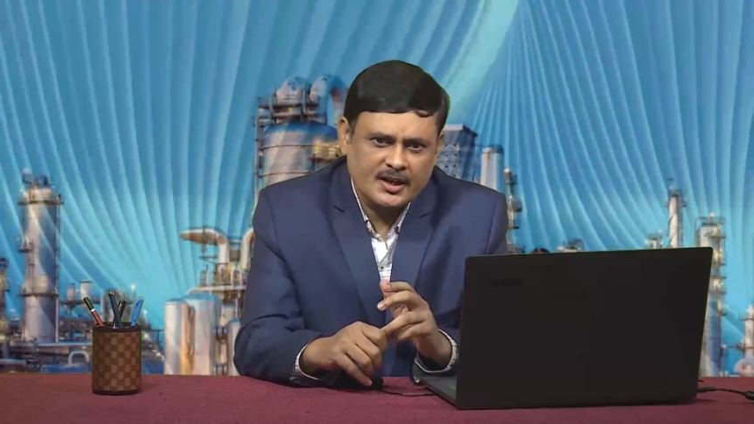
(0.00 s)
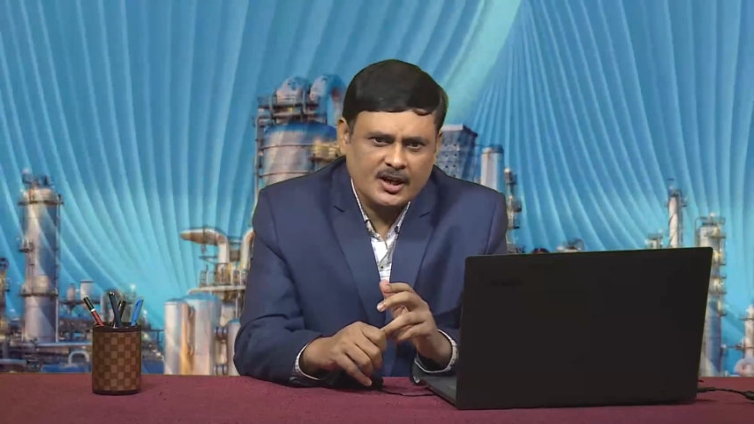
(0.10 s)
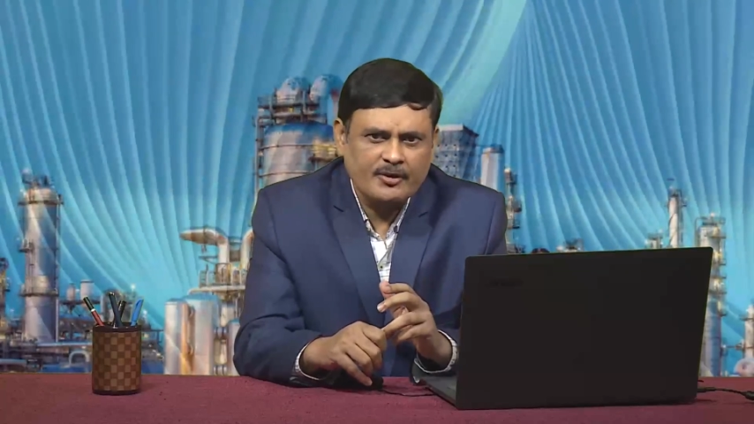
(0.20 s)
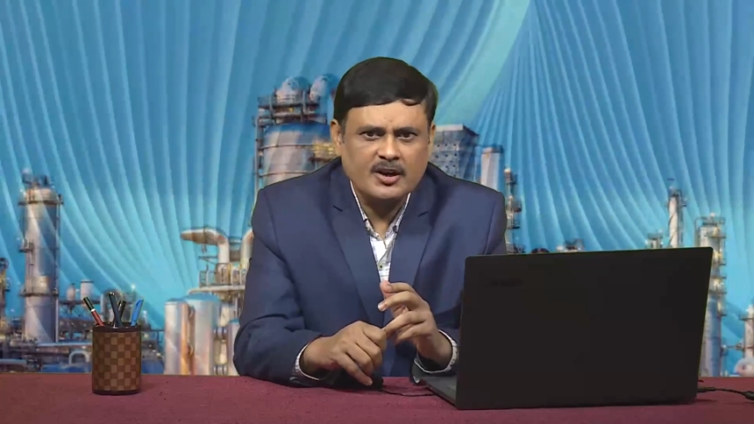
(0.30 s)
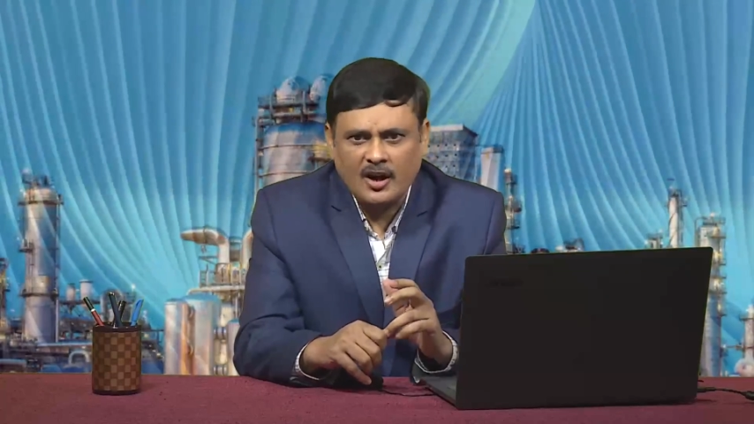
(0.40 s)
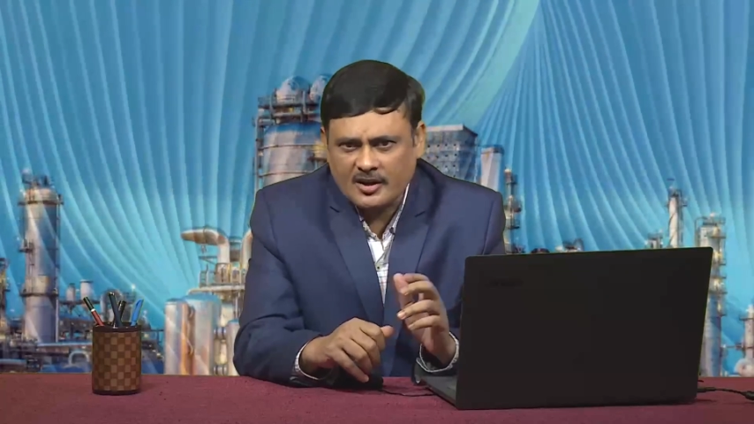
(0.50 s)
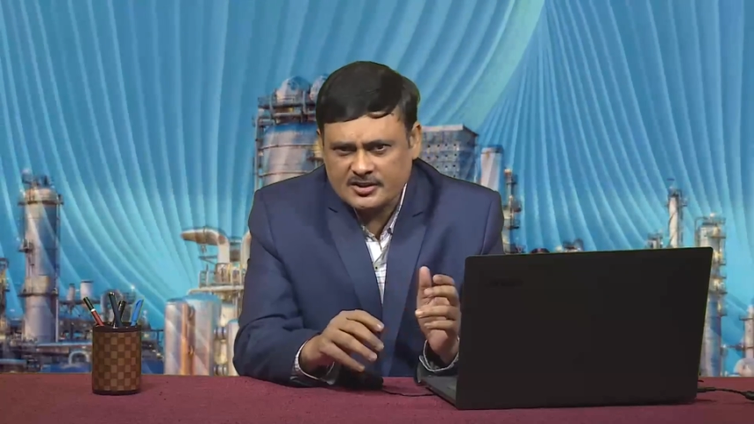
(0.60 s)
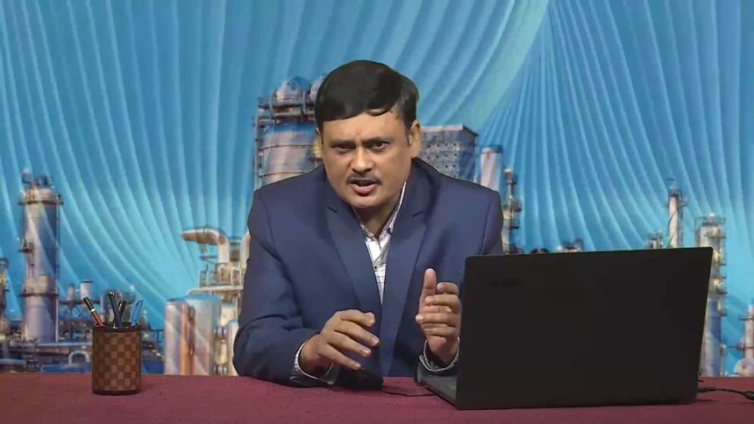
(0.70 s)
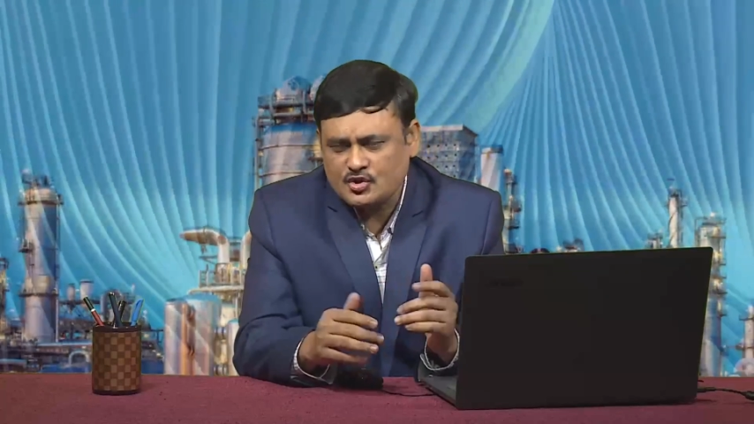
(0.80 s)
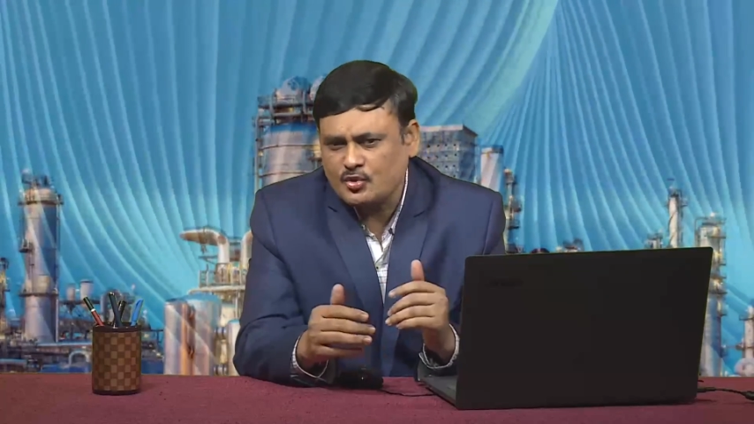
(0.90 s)
our task
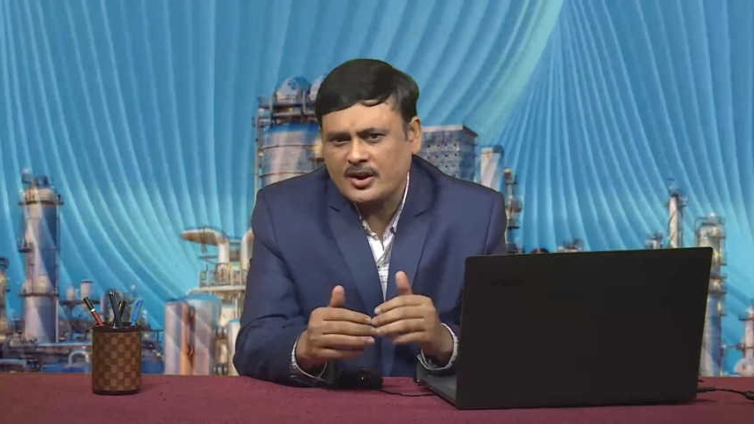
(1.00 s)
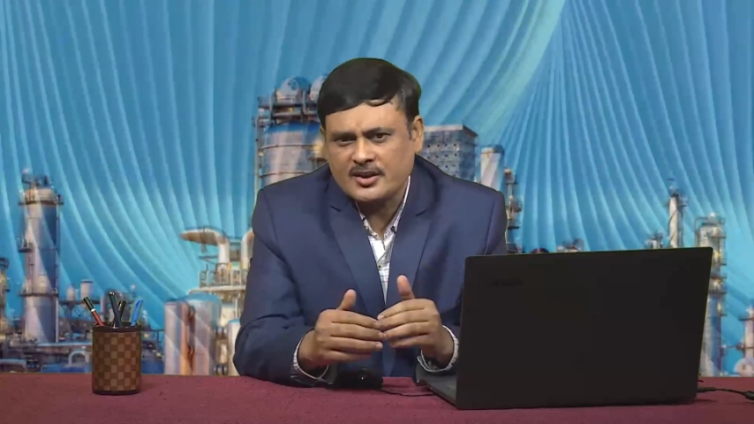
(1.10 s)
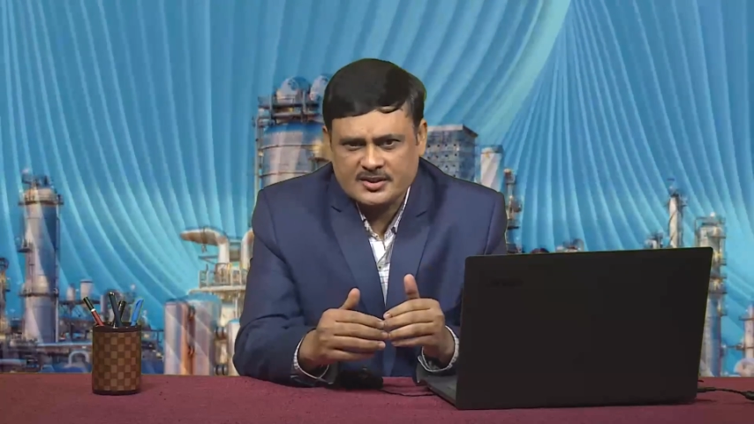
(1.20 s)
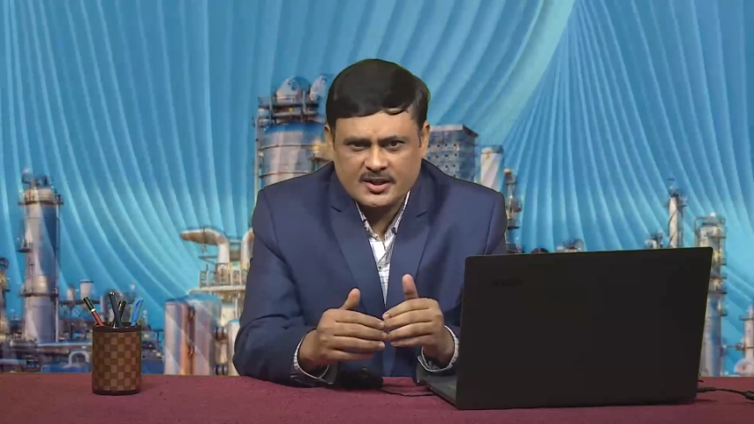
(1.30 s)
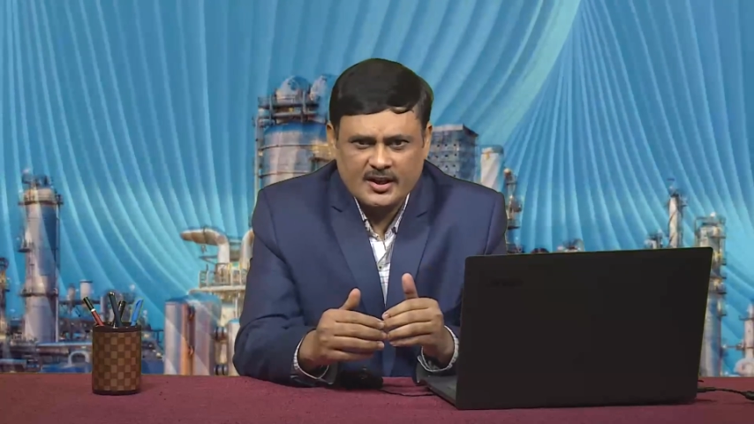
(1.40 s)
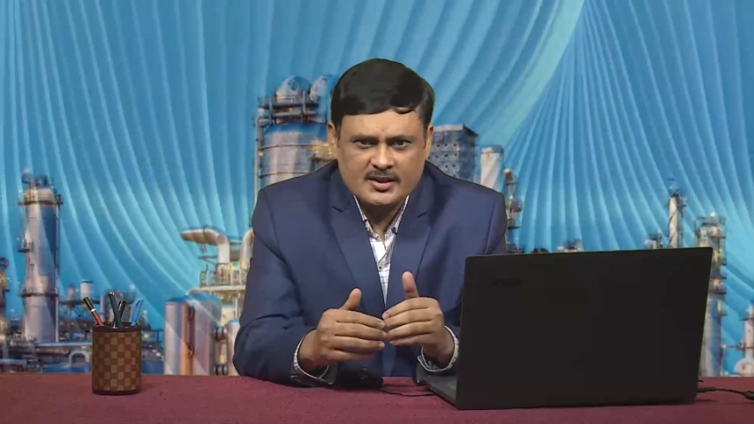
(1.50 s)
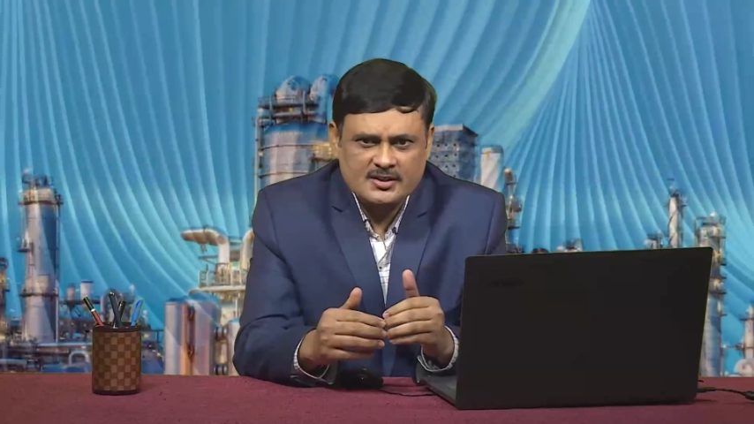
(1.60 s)
is to understand